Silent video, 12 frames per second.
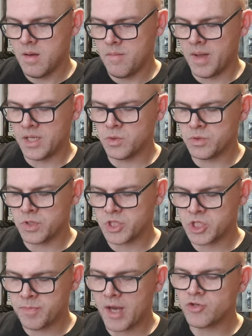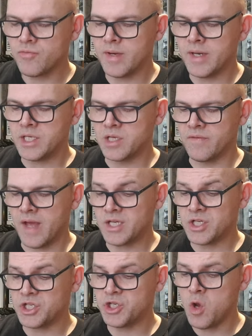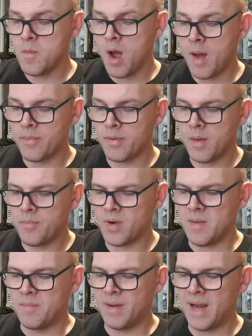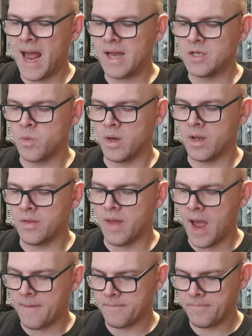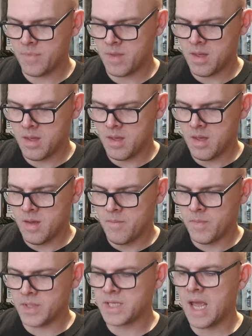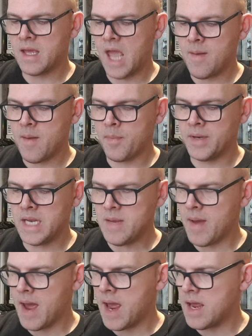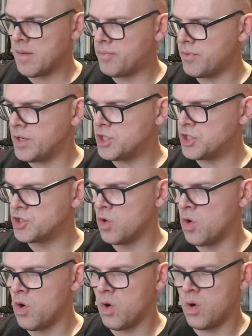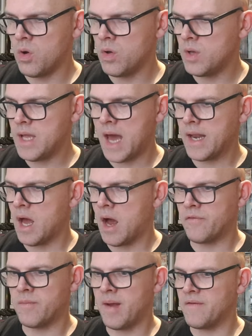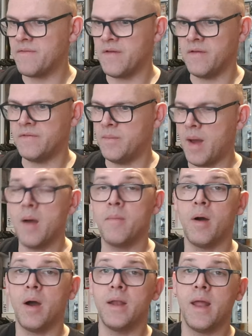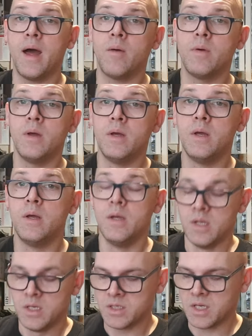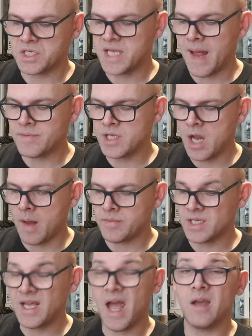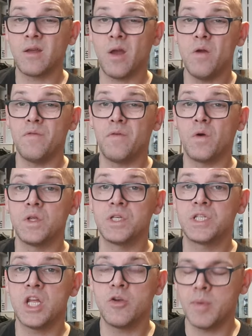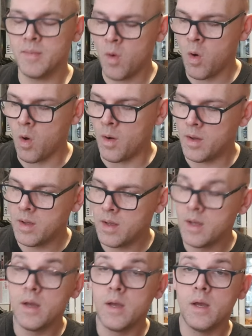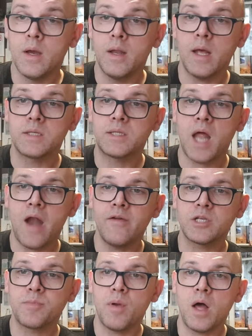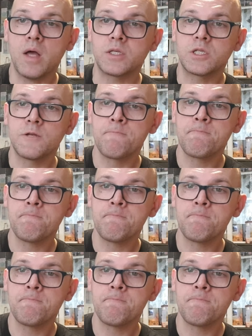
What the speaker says: But there's also a Spectrum release of it. It's a shoot 'em up, a pretty bland one at that. This game came up on eBay. I'm pretty sure he had it up for about £50 by it now. So I snapped it up, so it can go for considerably more. That's Darius Plus.